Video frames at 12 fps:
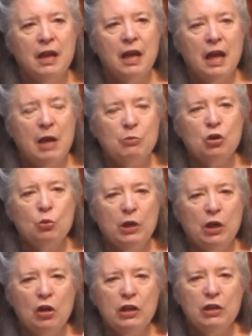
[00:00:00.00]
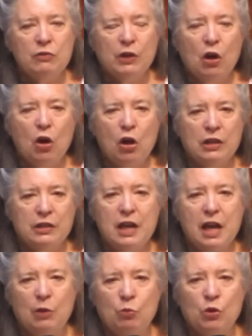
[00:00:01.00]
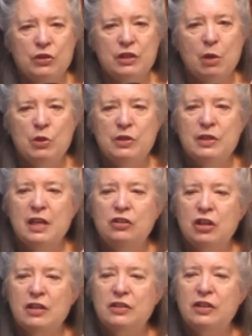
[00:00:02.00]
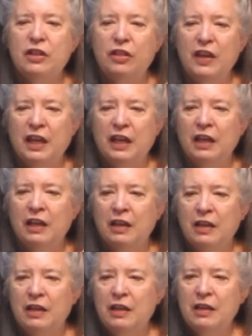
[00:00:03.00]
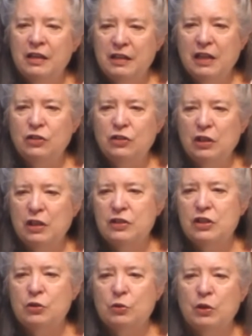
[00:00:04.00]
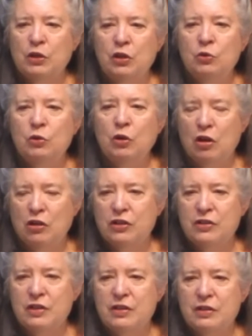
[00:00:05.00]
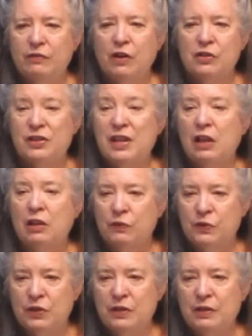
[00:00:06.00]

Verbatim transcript: I'm sure we all can recall a time where someone said just the thing that took us into a new consciousness of ourselves.